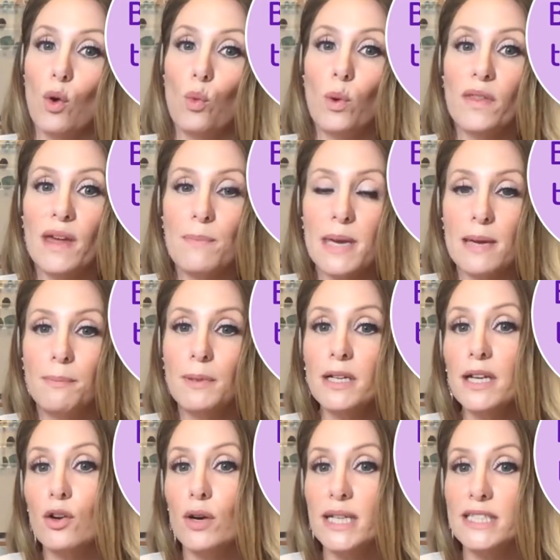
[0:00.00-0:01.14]
well, that people are
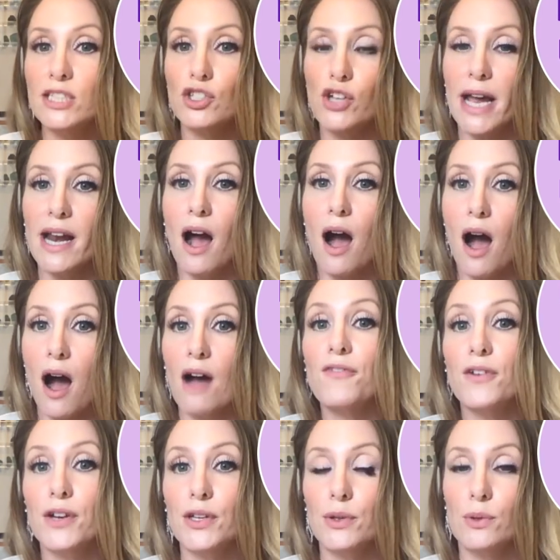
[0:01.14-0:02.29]
going to try to
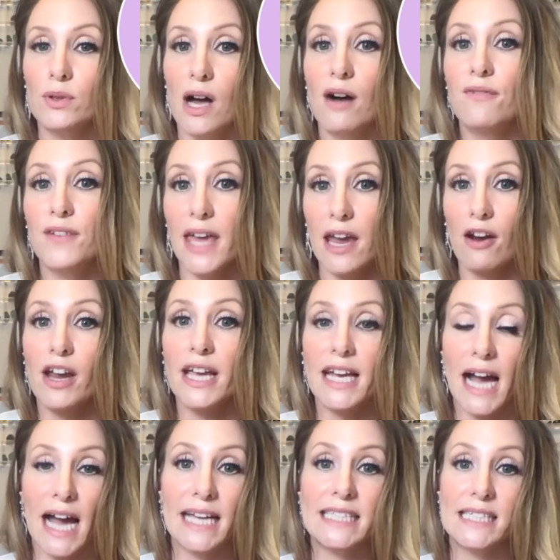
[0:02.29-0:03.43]
offer you love, caring,
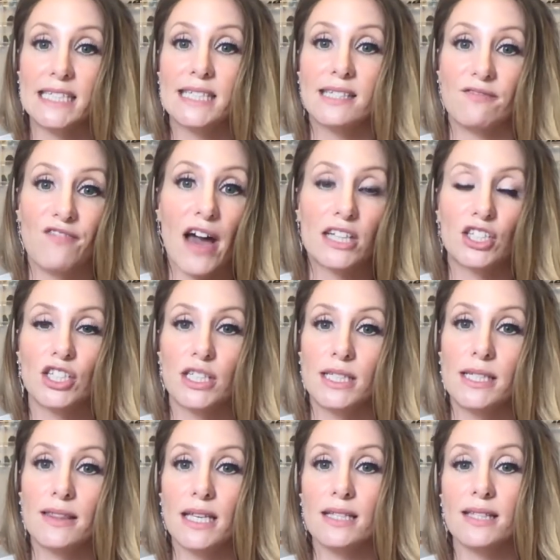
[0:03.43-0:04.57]
kindness, affection,
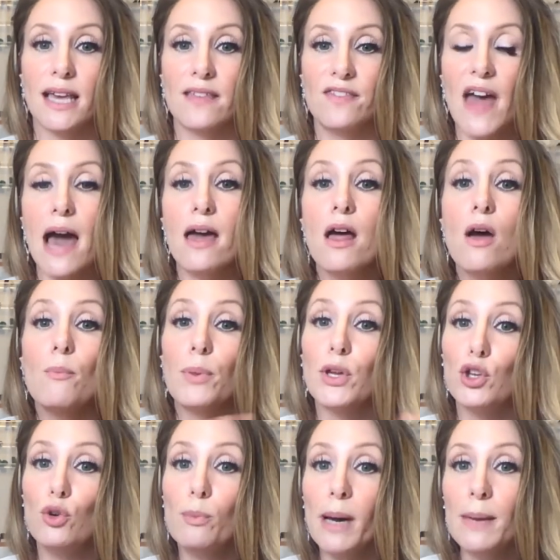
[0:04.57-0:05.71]
and things like that, but
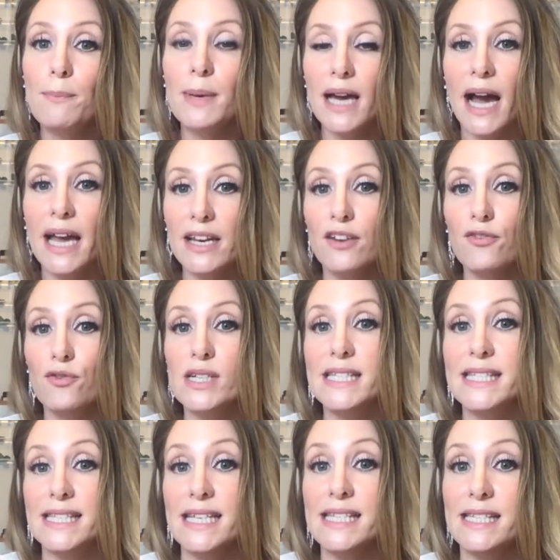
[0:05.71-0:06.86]
you might be kind of
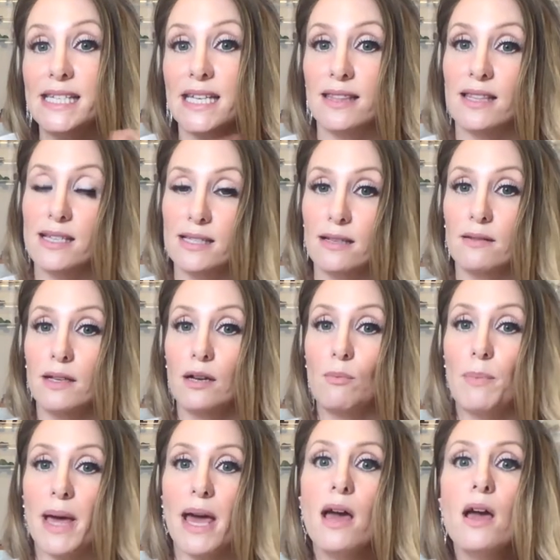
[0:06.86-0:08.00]
resisting this a little
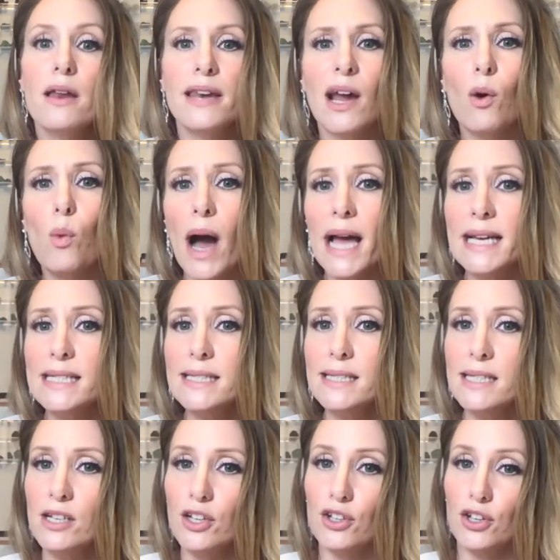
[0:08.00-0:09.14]
bit. Now, why is it
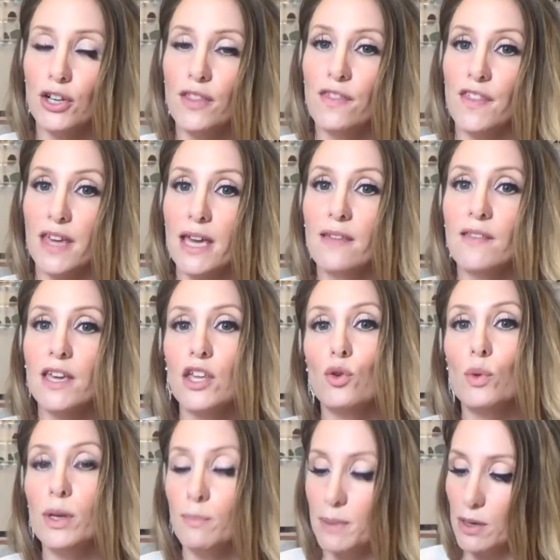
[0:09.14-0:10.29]
a good thing that you
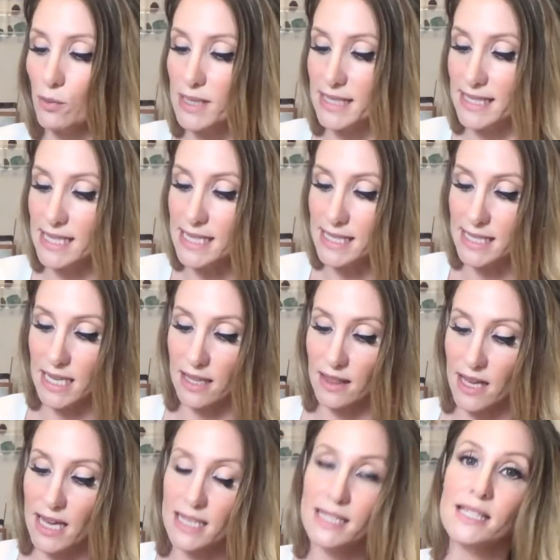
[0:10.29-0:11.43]
would be resisting
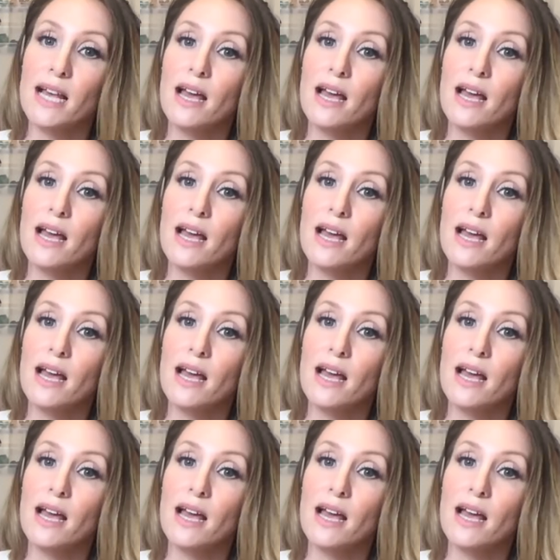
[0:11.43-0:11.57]
this?